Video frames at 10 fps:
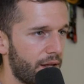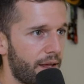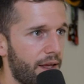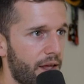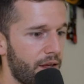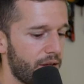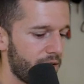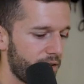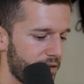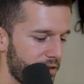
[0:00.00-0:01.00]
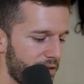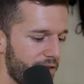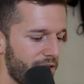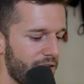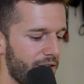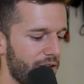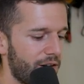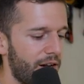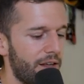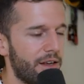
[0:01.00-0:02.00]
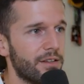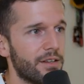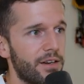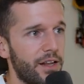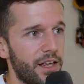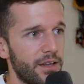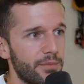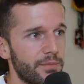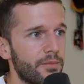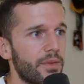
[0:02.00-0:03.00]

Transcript: hey, uh, client name.